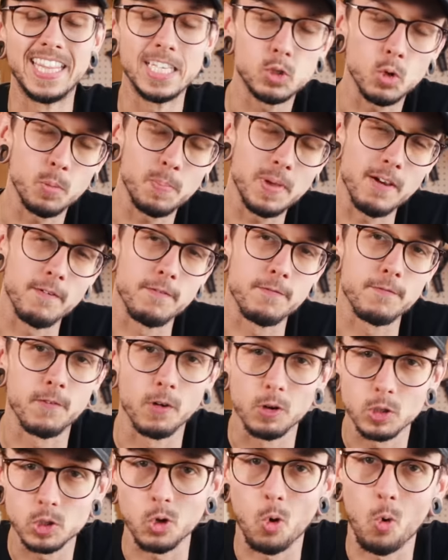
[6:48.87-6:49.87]
This would be a
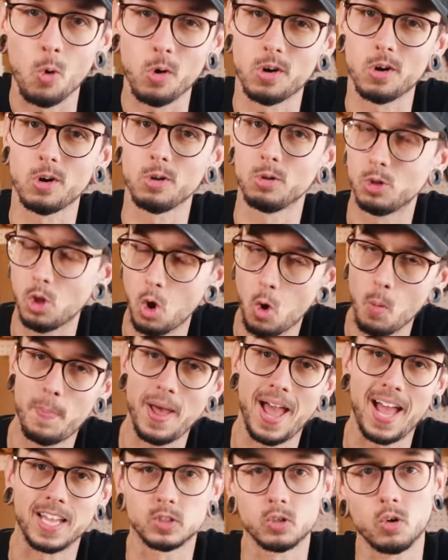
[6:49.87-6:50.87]
first-order
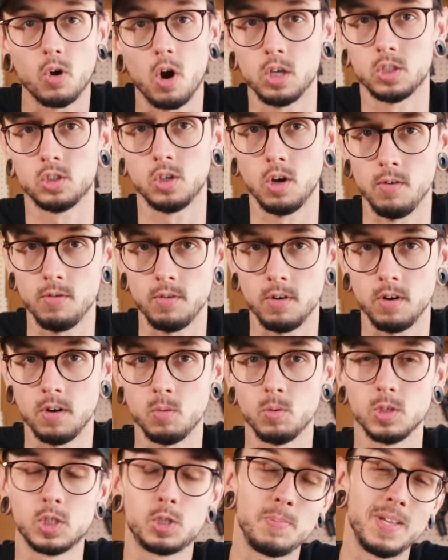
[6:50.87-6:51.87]
low-pass crossover,
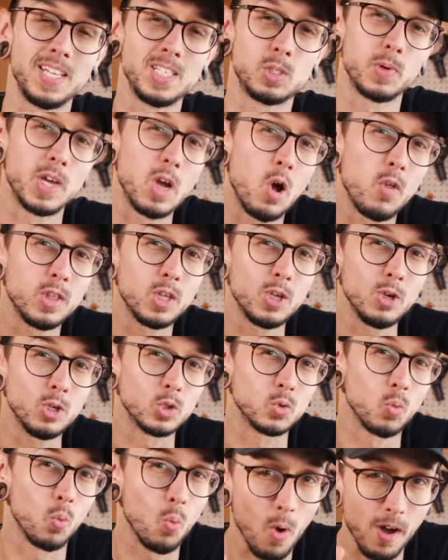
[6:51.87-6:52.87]
which means we only
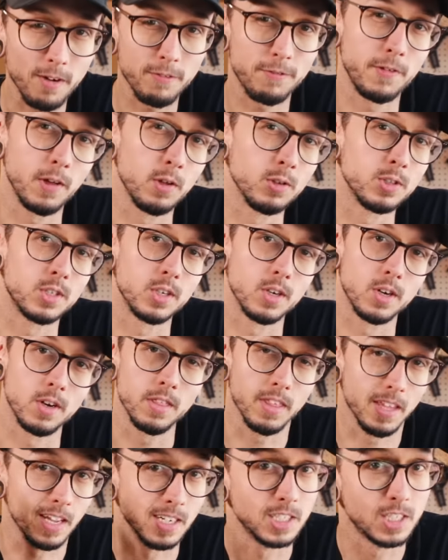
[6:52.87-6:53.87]
used one filter,
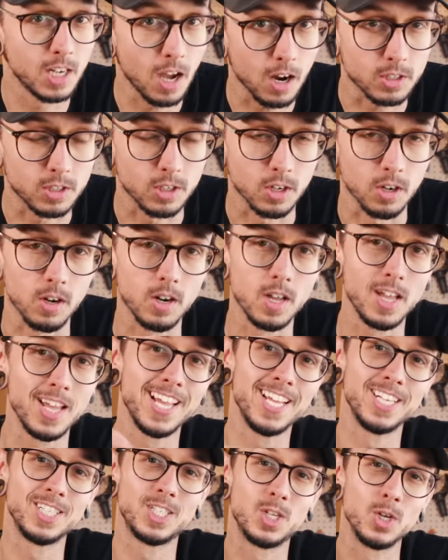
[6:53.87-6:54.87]
the inductor,
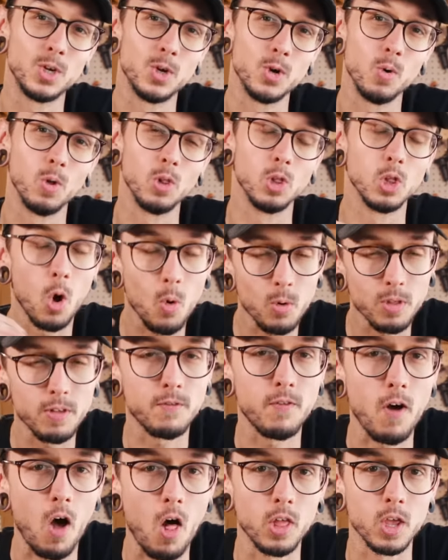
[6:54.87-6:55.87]
to lower the
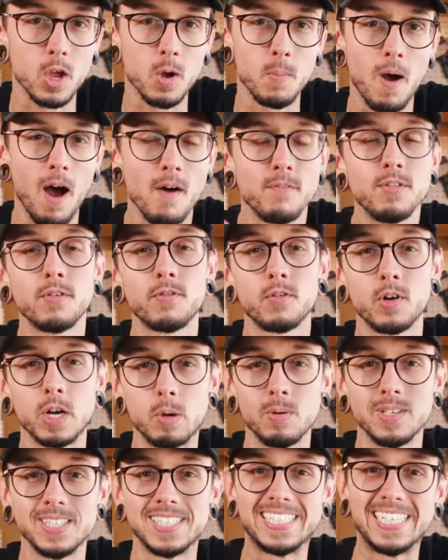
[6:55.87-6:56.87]
volume of the
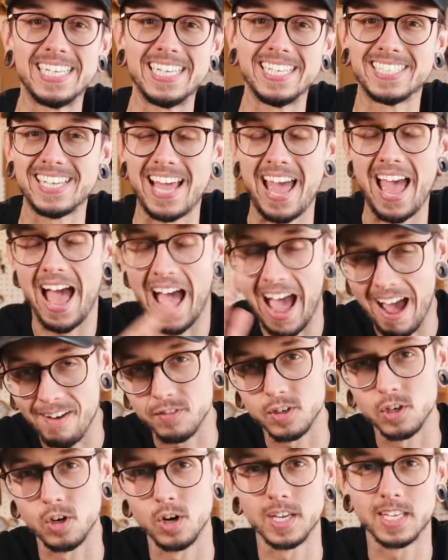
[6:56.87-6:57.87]
frequencies
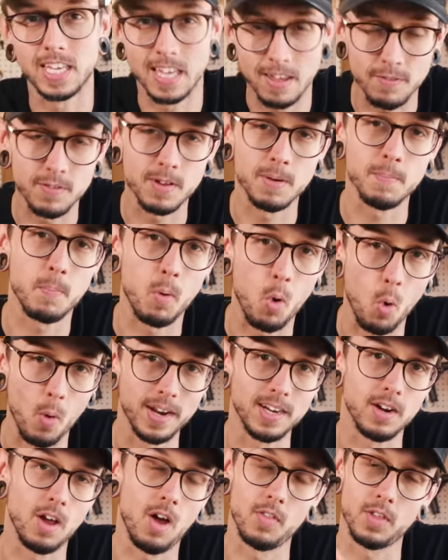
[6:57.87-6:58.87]
after a given
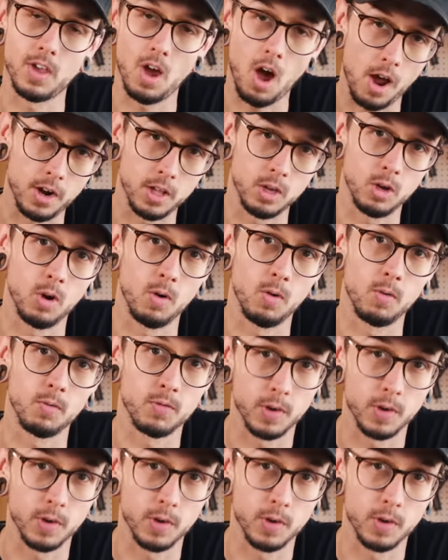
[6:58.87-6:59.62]
point on the audio